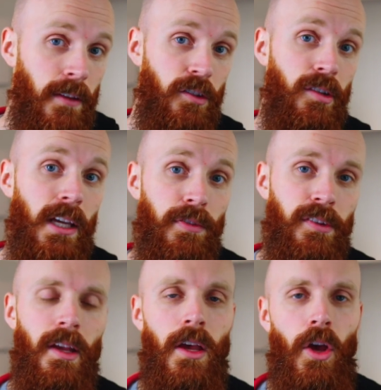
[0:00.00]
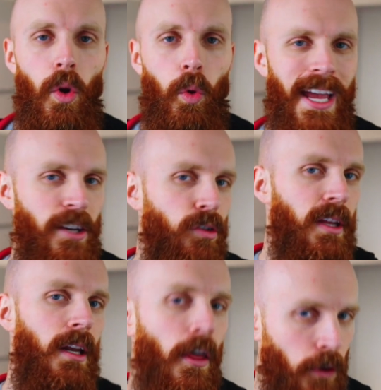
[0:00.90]
the Chiefs were
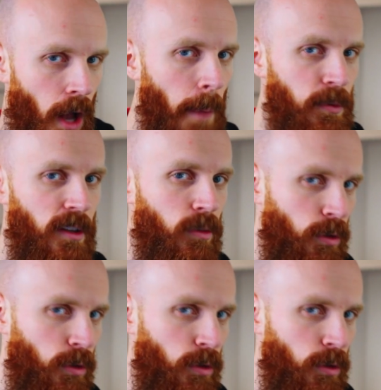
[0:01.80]
interested in other options,